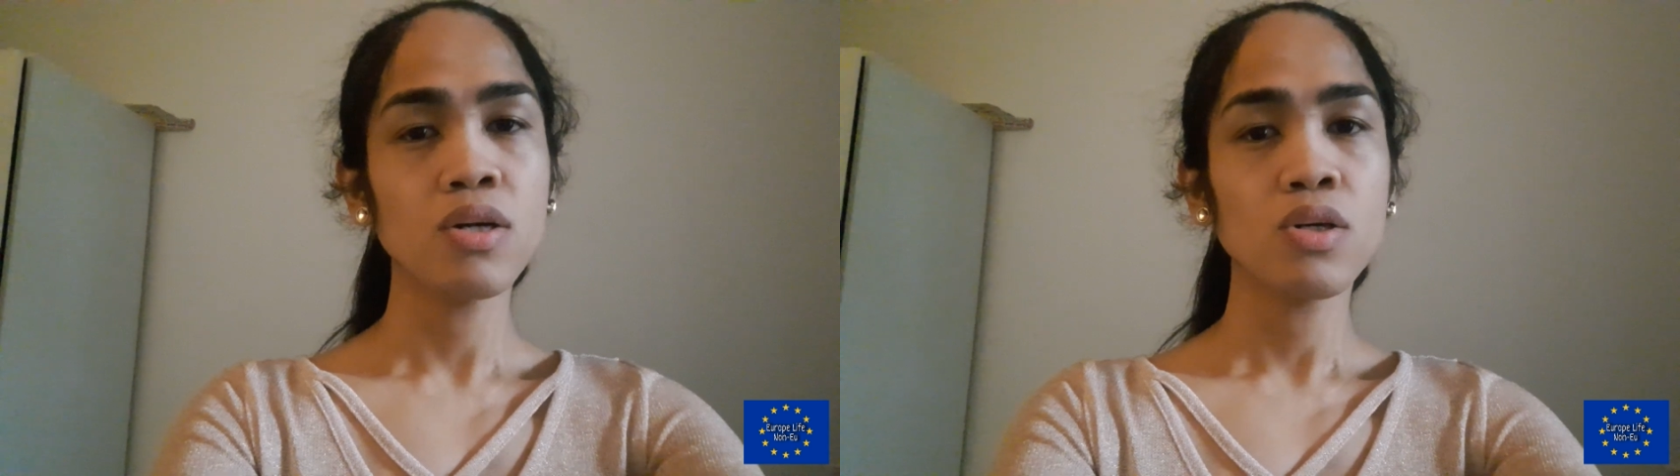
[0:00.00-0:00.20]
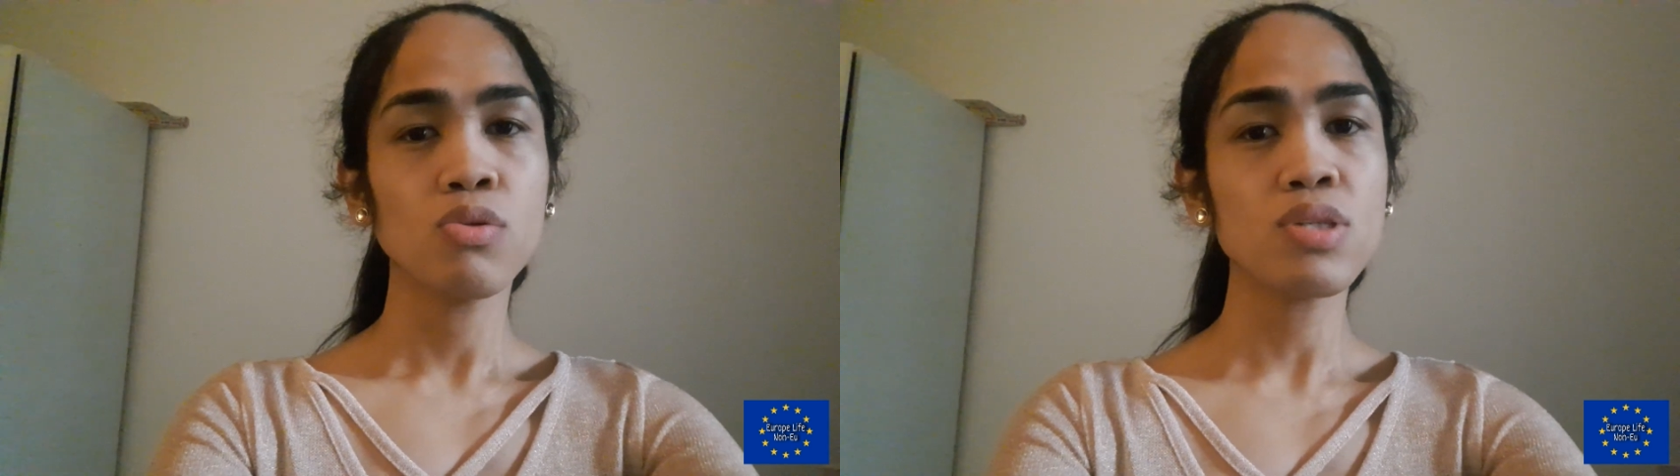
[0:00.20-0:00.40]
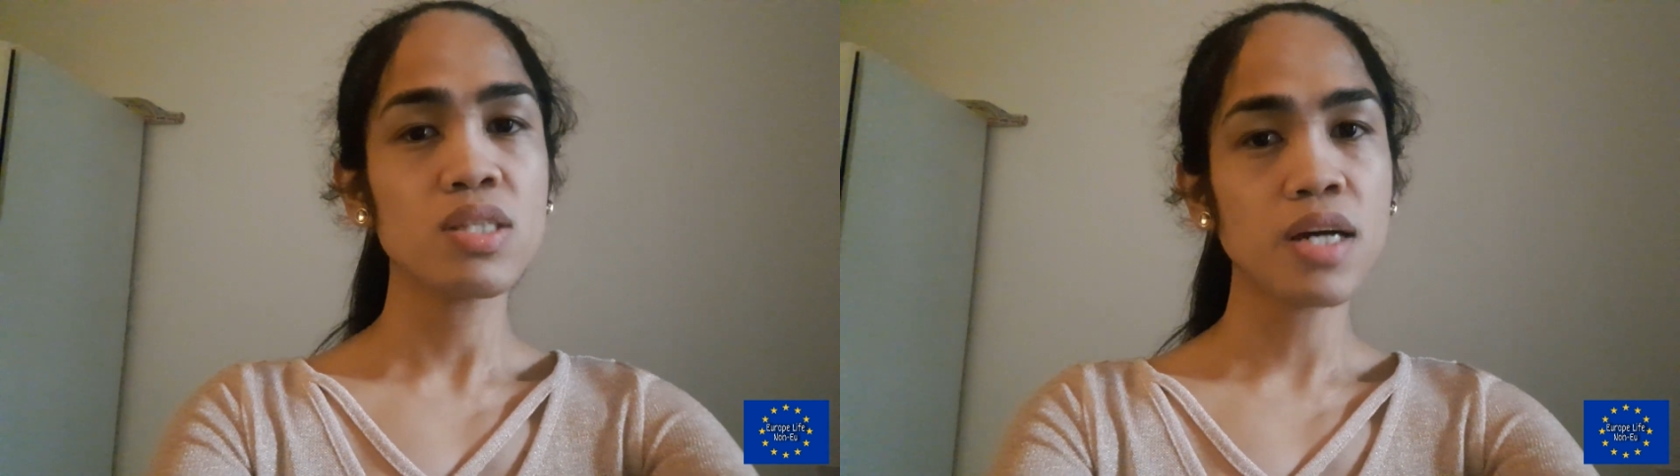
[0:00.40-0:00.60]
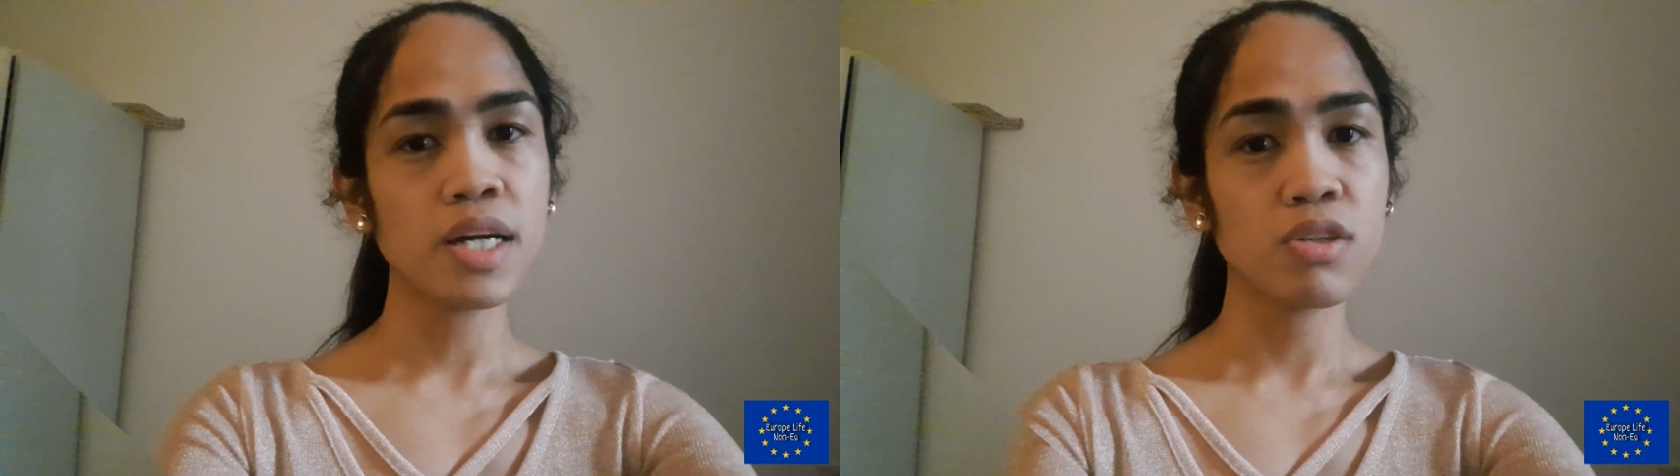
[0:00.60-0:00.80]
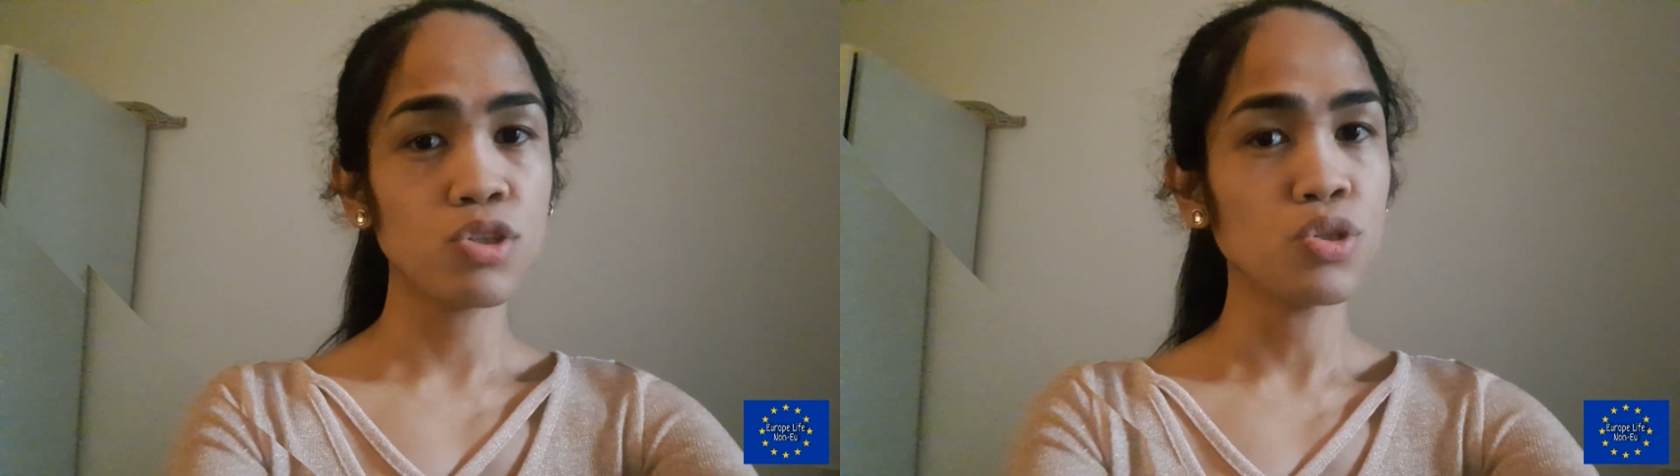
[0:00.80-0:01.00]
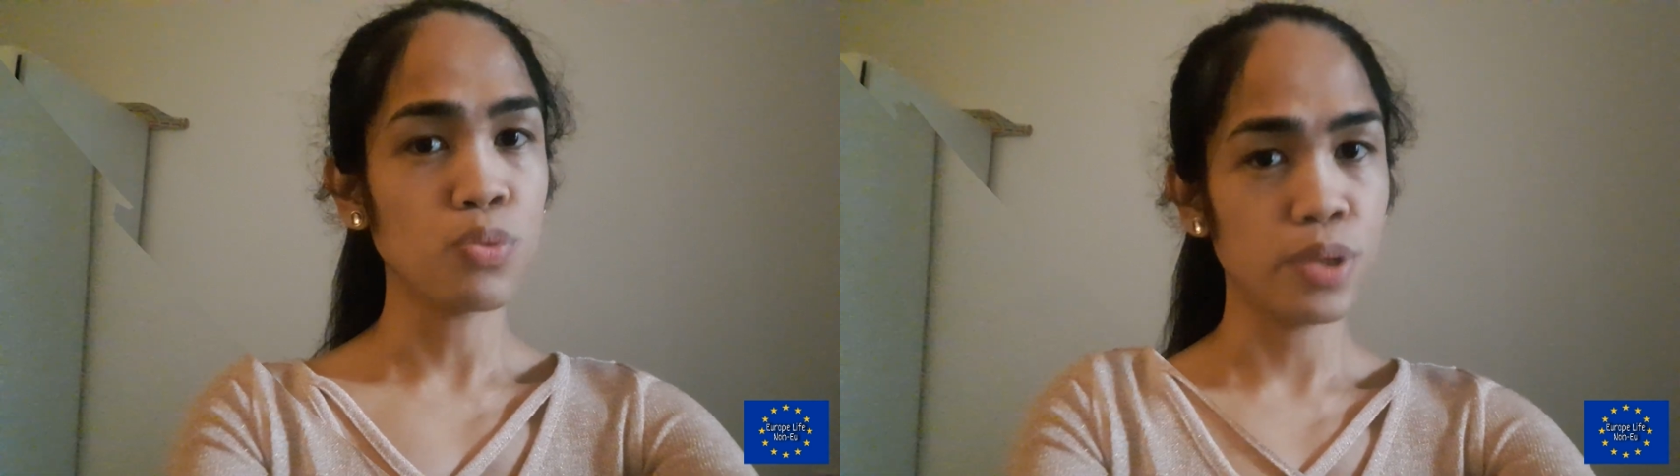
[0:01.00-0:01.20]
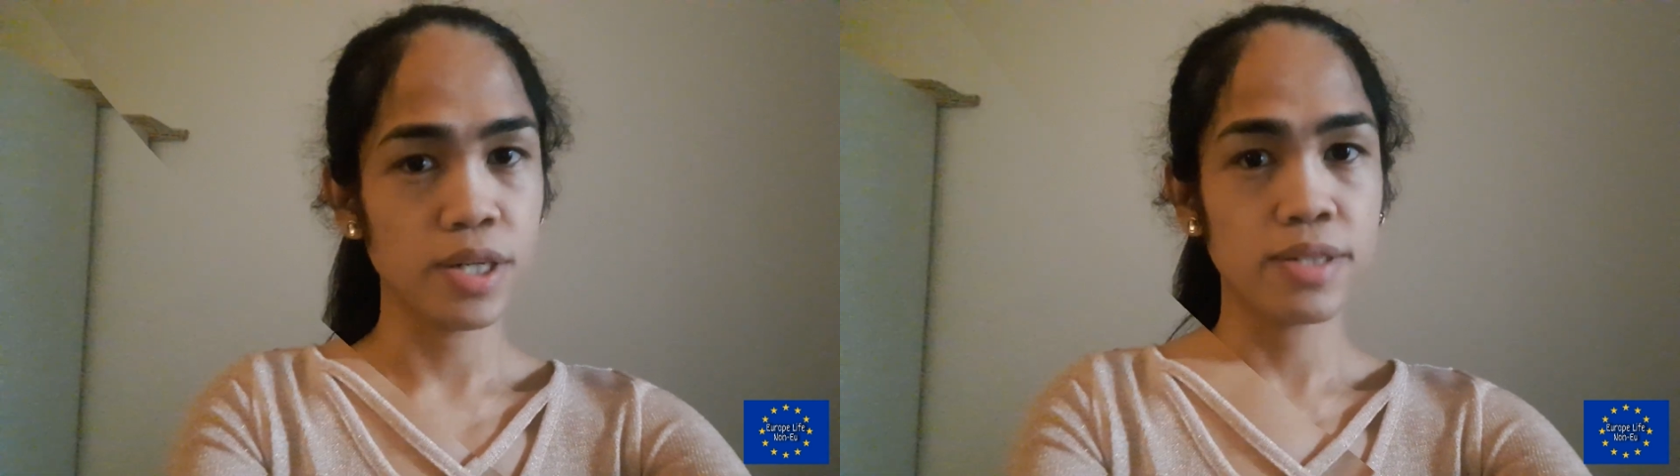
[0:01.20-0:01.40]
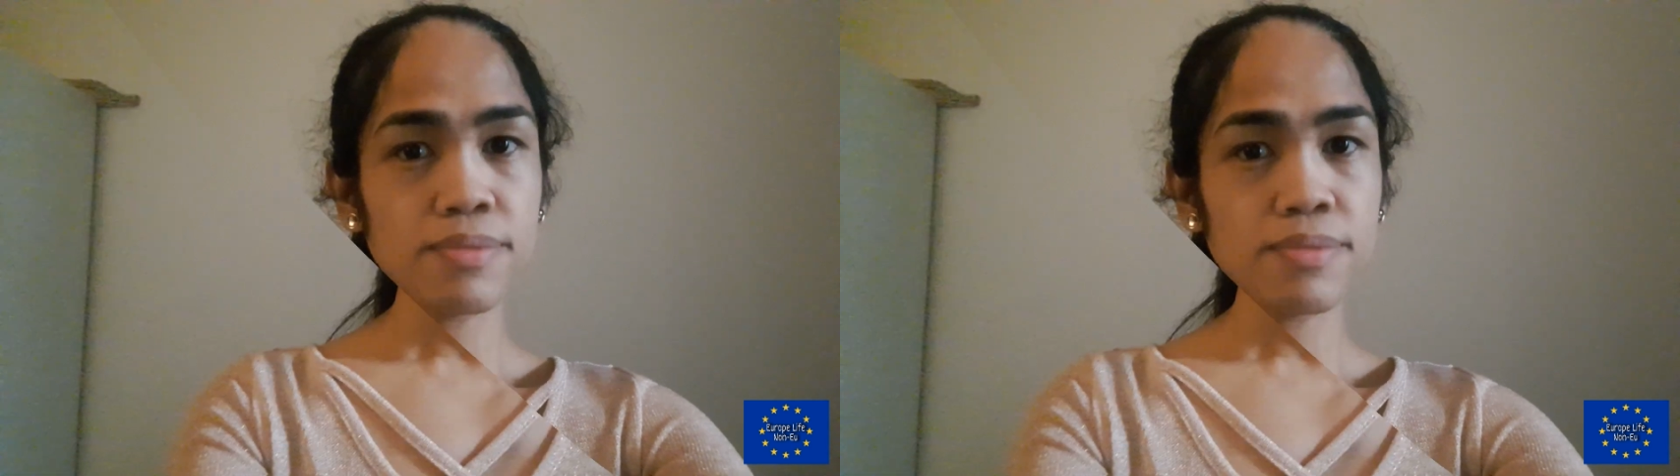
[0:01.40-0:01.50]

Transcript: to start on your work.